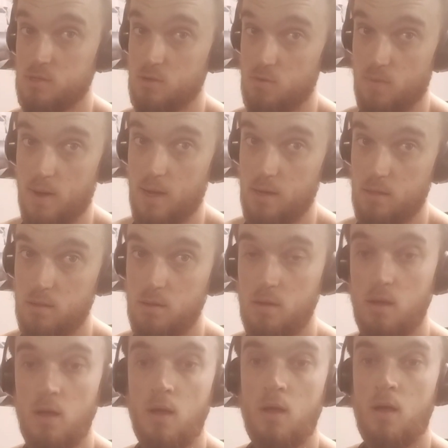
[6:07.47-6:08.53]
in a while,
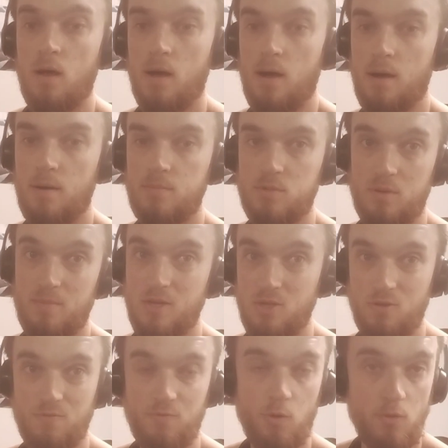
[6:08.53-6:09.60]
so I might
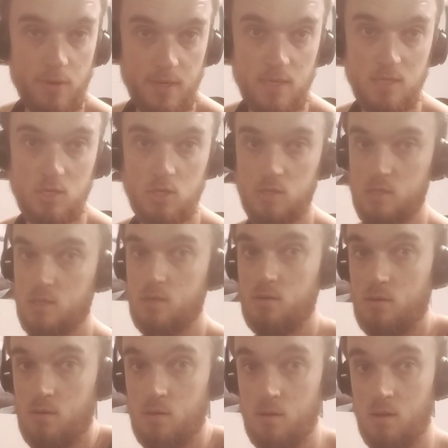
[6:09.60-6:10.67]
do 40s, just
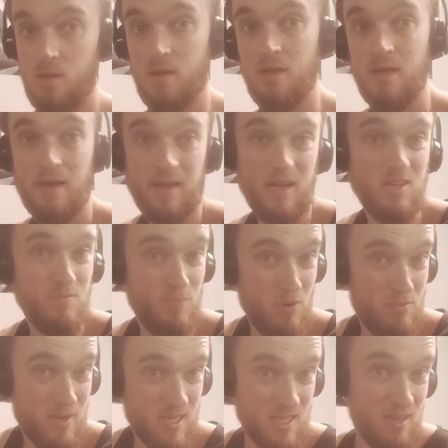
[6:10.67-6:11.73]
kind of burn
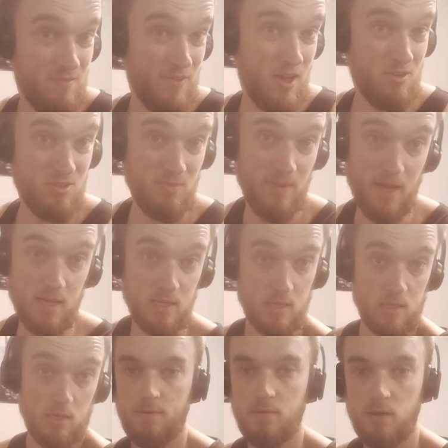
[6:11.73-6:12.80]
myself out, to be
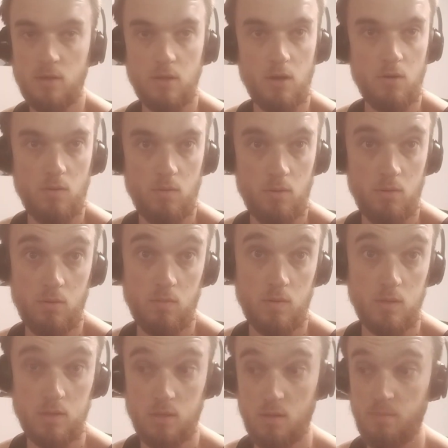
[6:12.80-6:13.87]
honest. I don't really know what
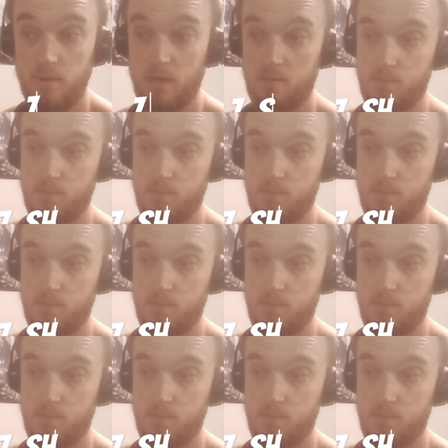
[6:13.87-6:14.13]
it's going to be.